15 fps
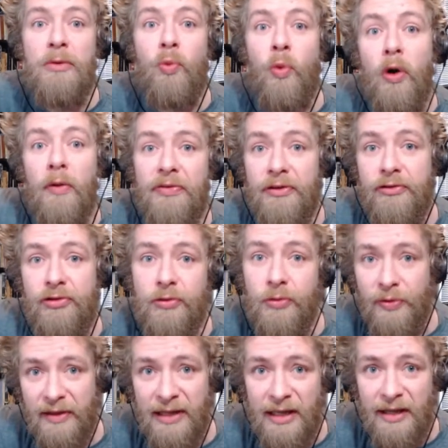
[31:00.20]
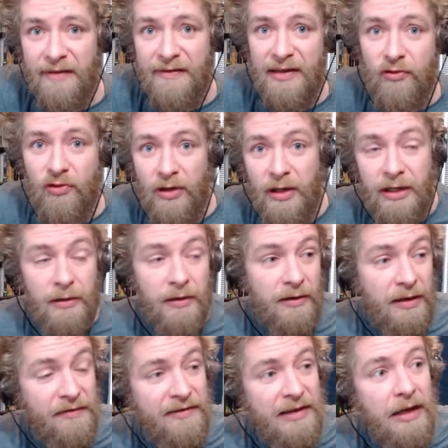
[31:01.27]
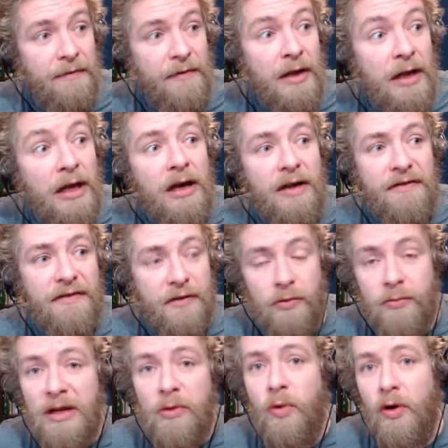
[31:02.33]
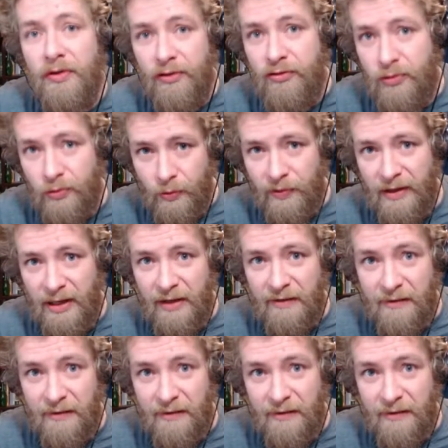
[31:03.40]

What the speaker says: what the truth is and try to, instead of assuming what the truth is,